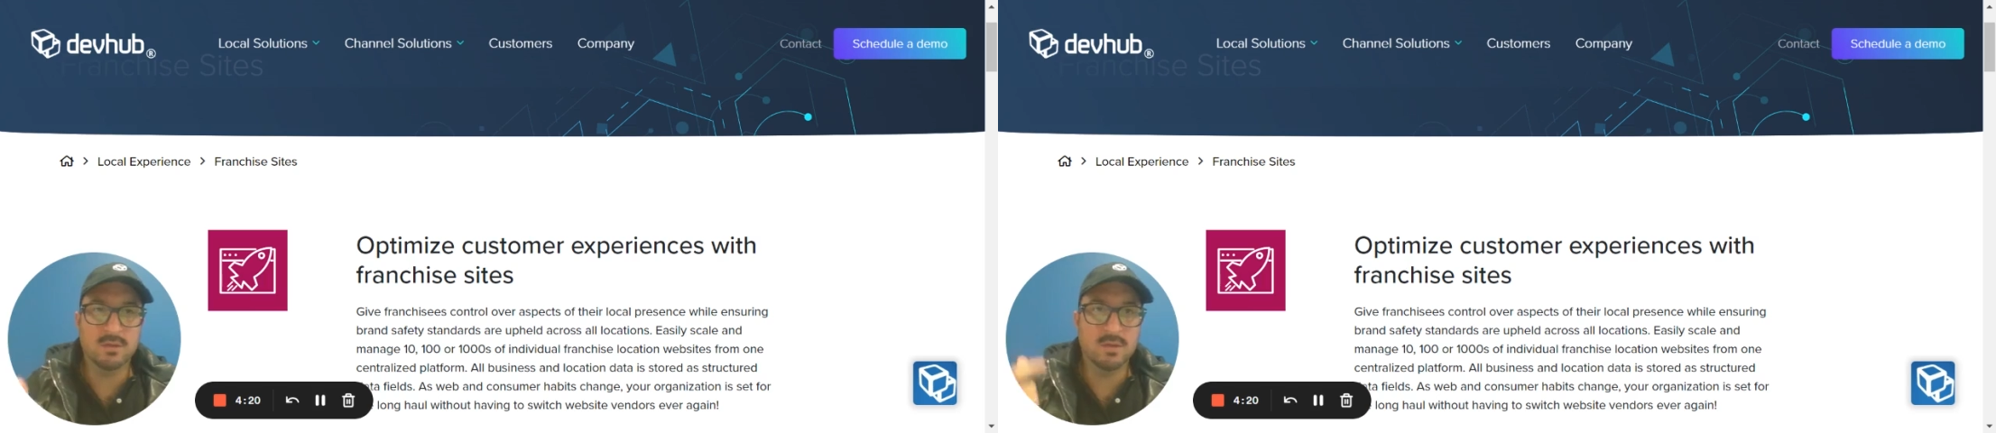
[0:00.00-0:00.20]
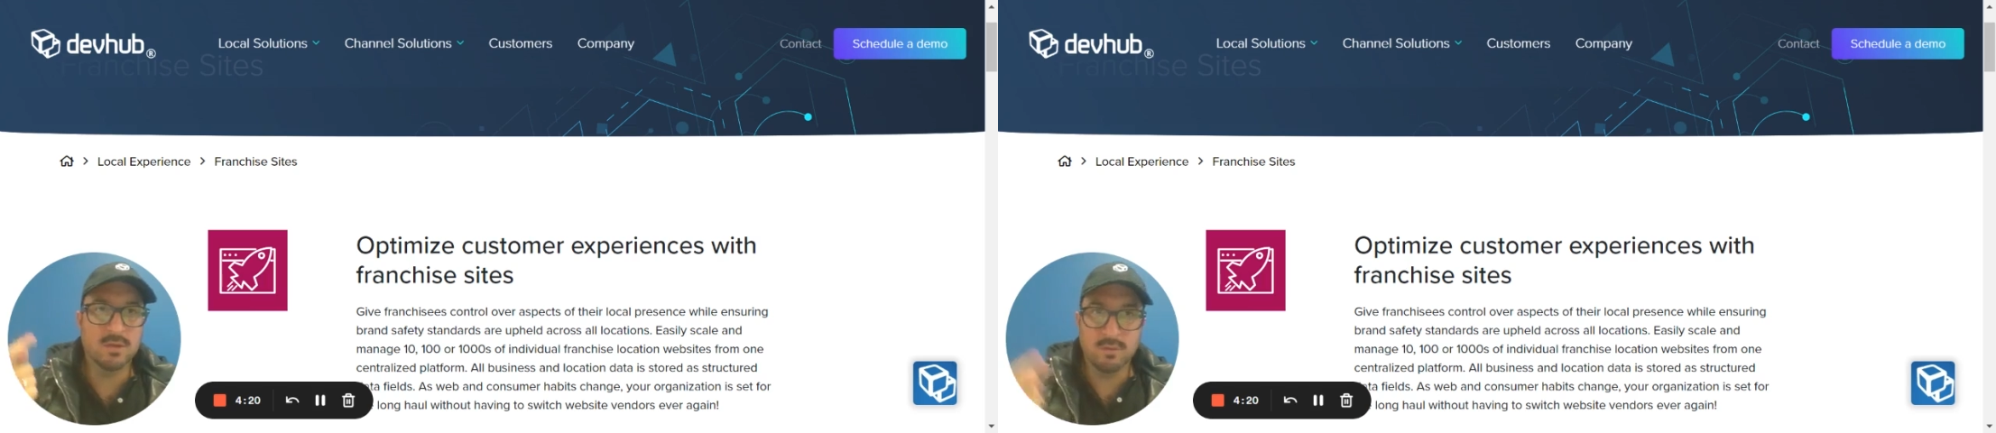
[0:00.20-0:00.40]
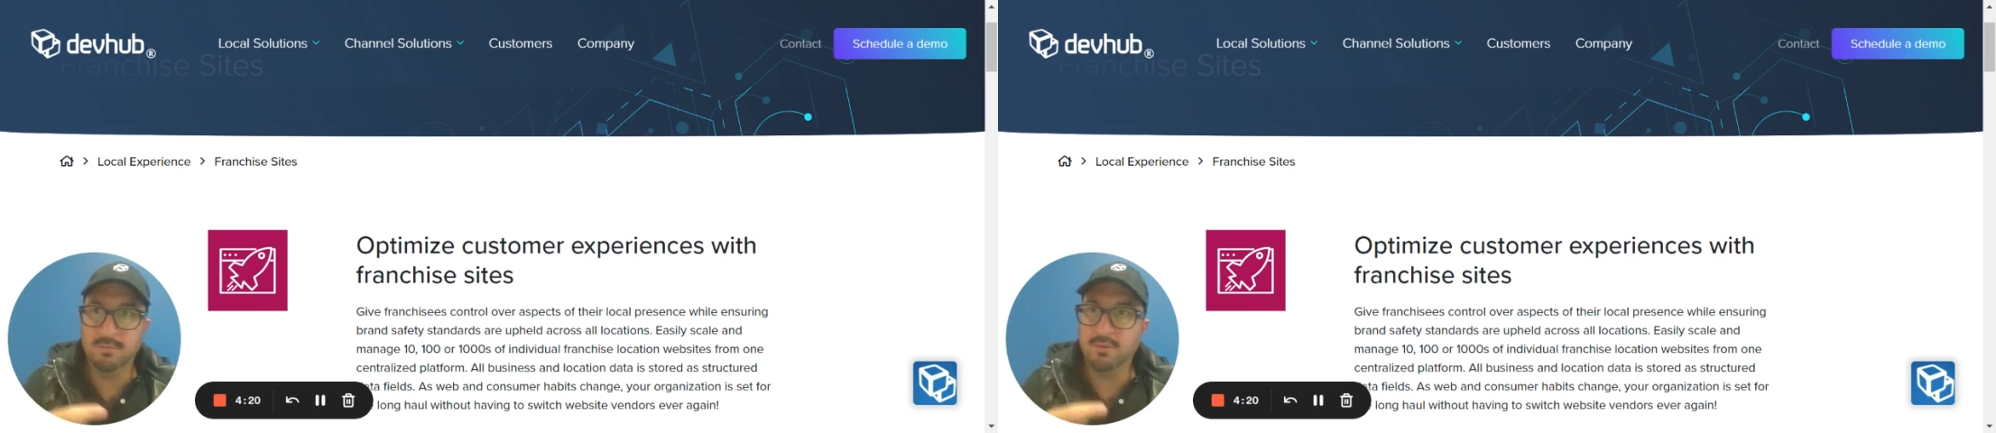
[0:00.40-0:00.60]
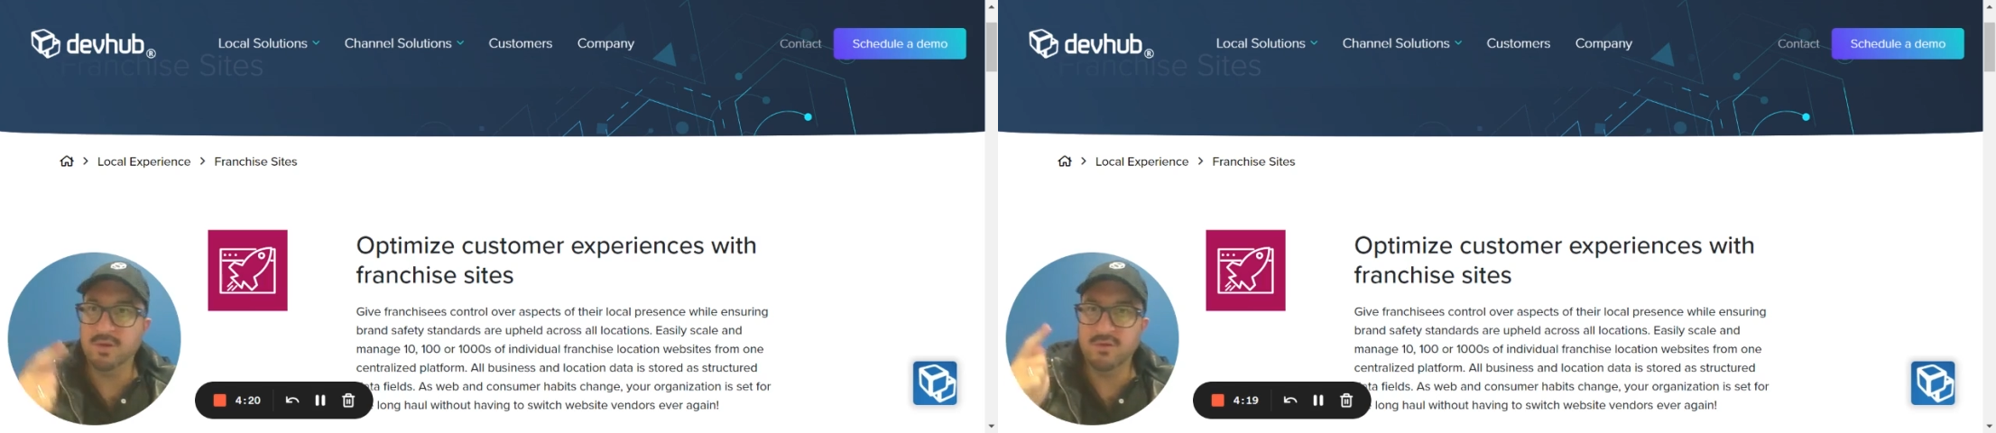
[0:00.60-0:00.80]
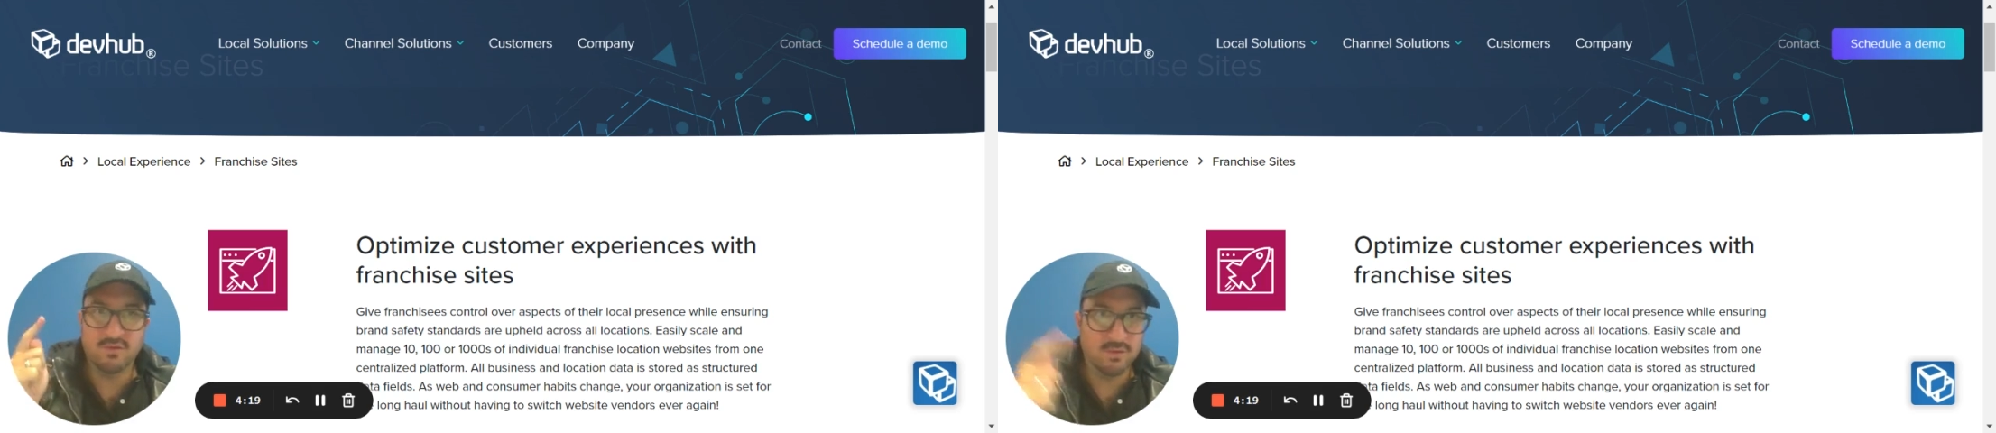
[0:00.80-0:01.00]
new
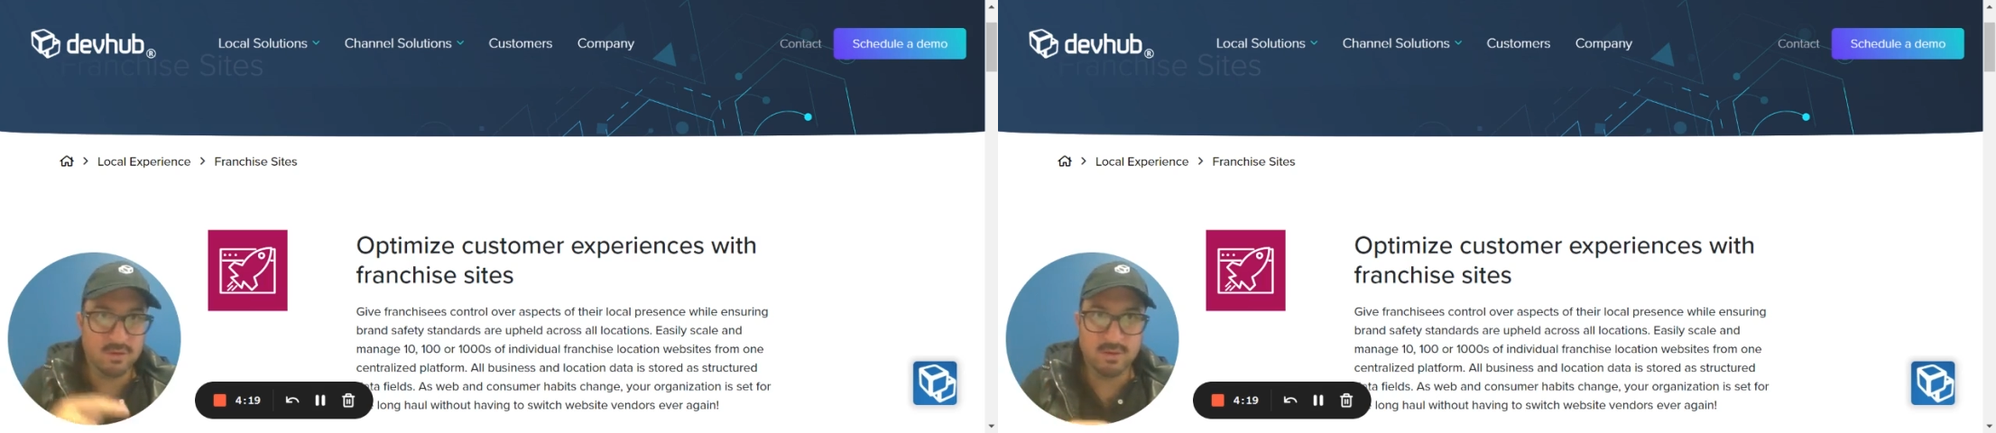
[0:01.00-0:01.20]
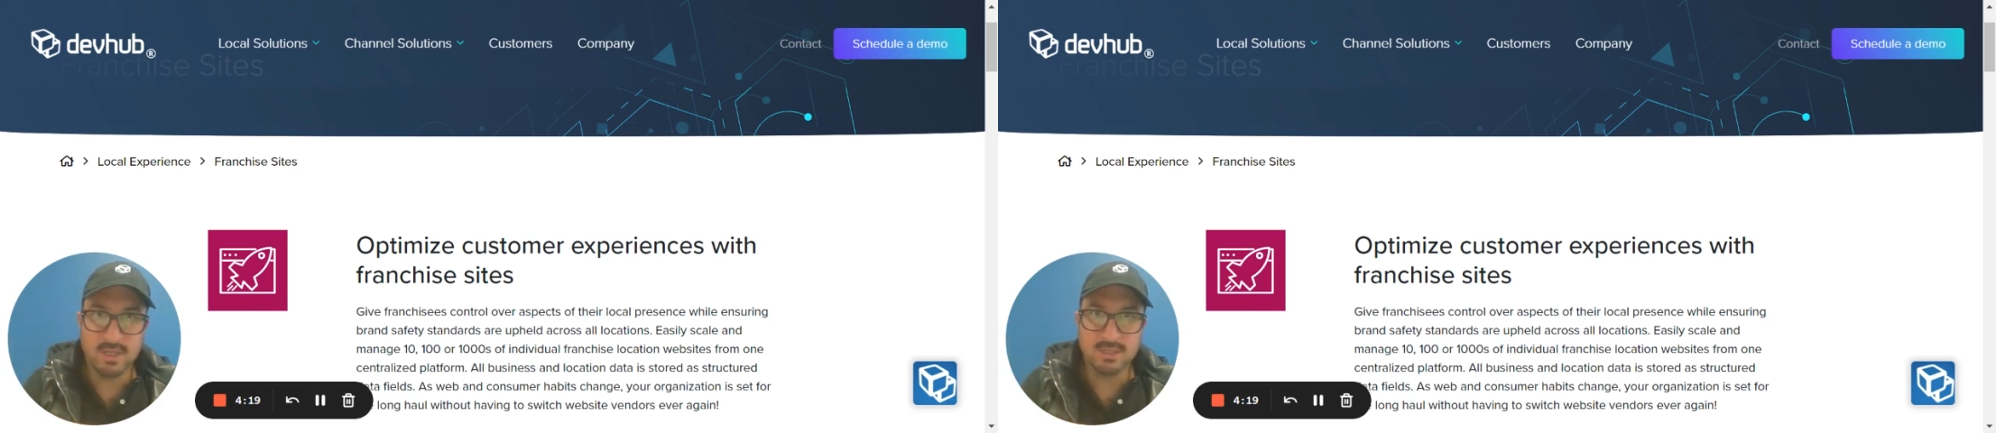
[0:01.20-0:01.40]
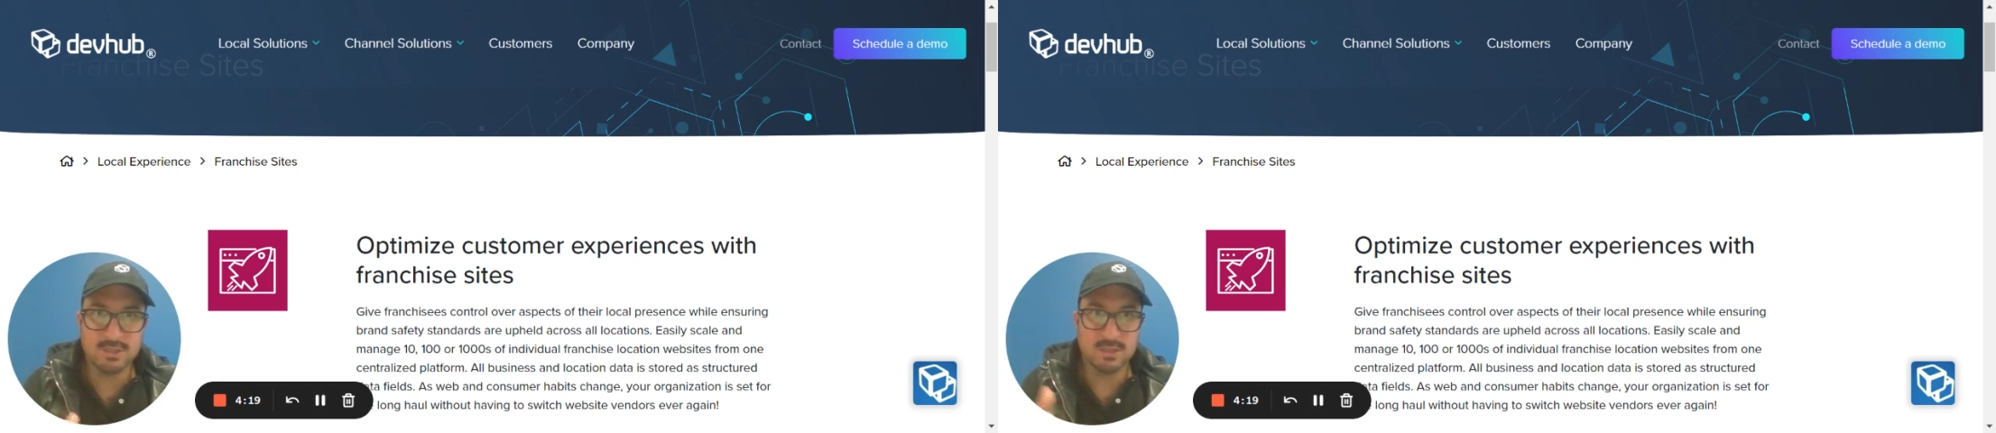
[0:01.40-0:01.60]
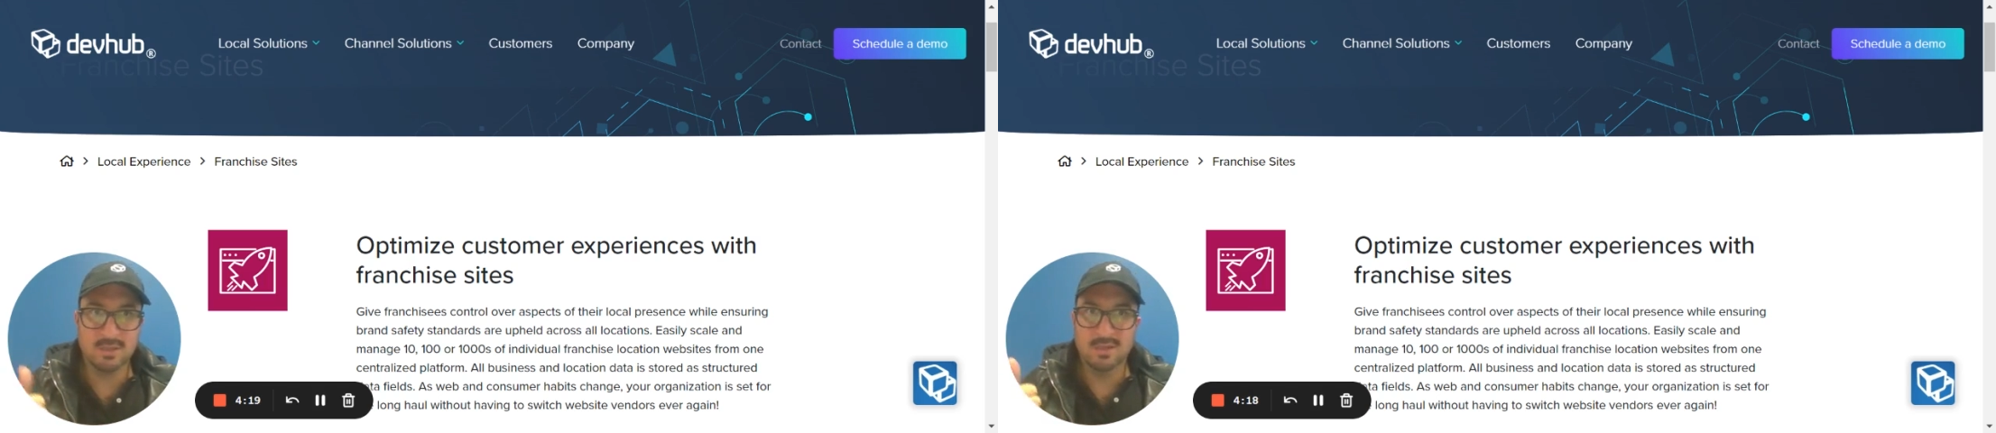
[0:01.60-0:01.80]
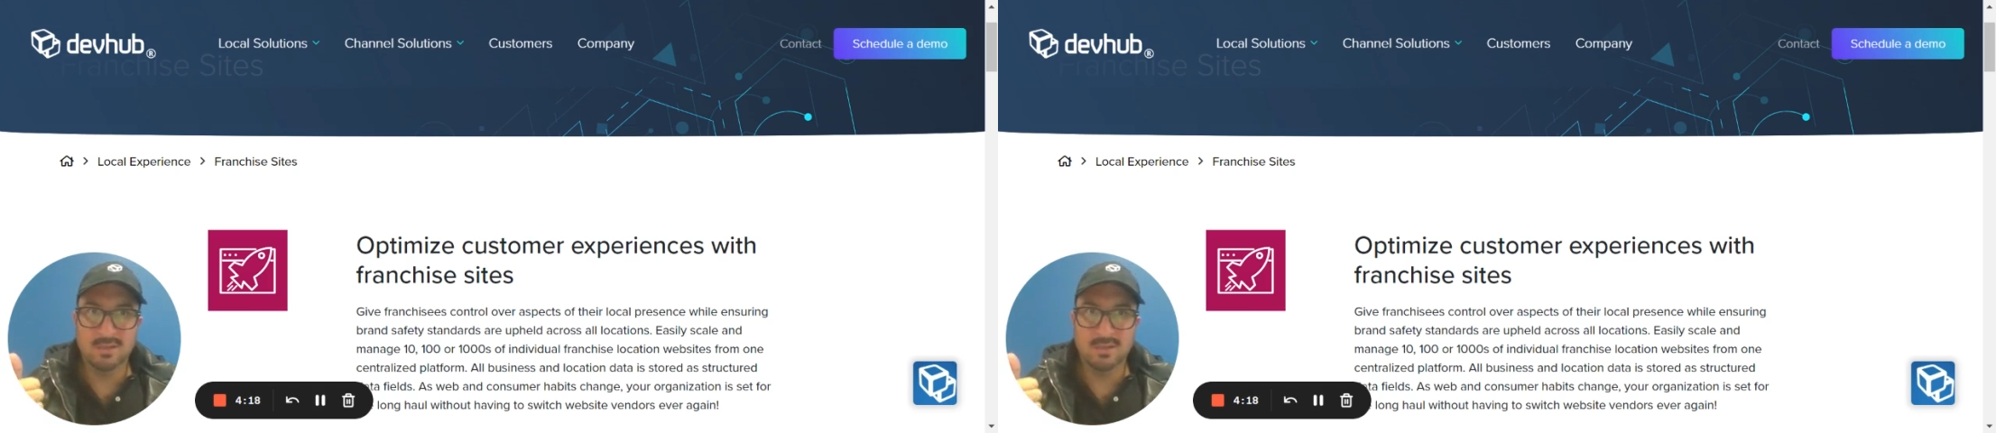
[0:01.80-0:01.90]
employees to a location,